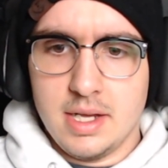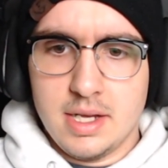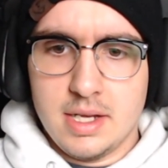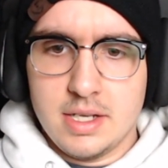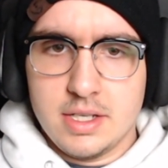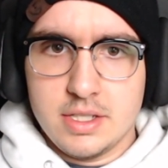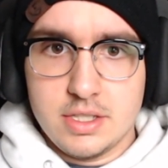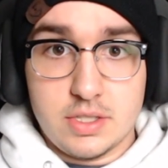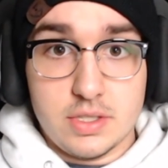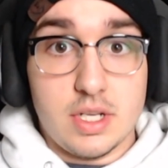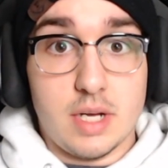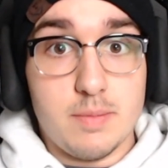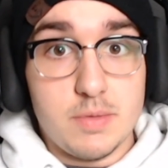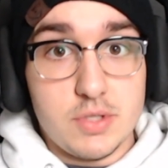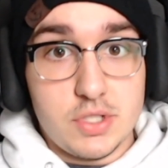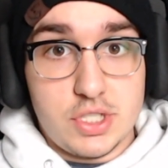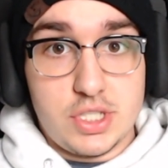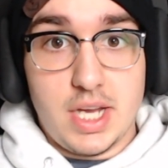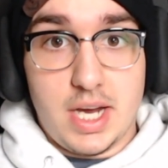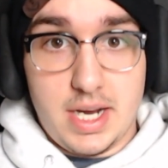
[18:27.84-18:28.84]
So it's
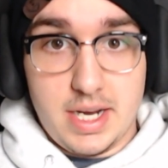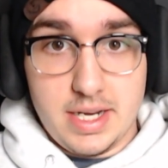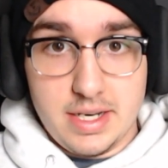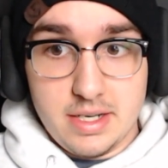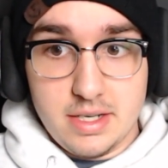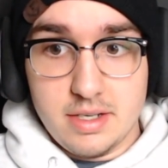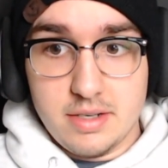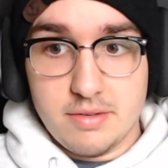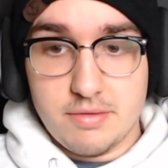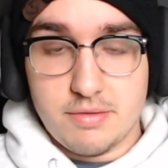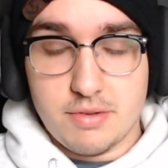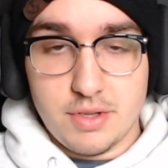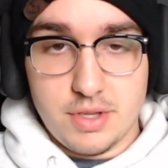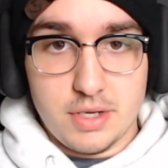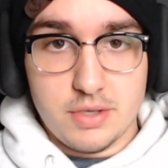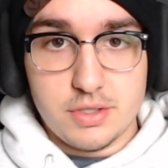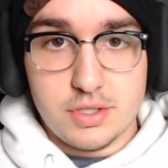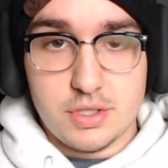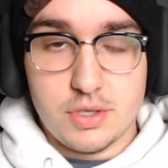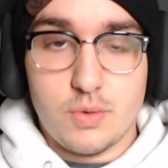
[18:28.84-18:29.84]
almost done for
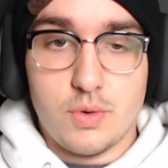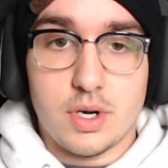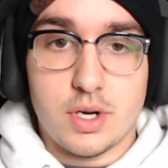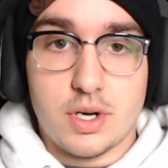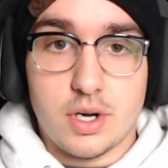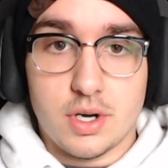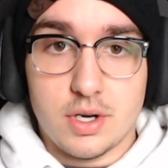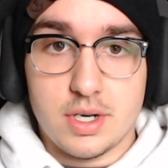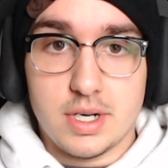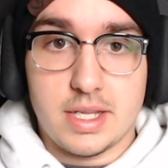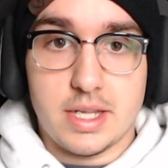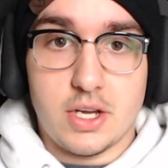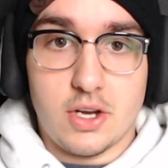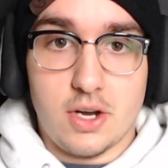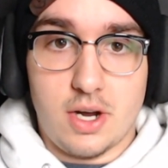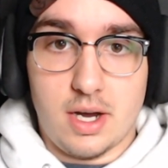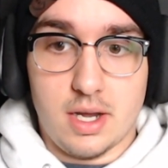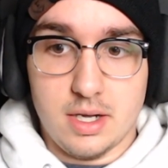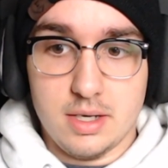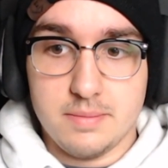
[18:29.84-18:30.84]
those who are currently
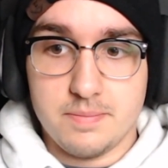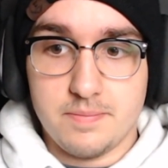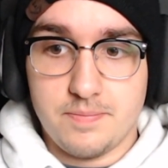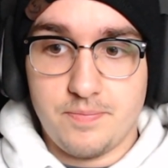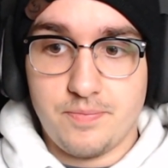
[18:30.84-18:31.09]
caught up.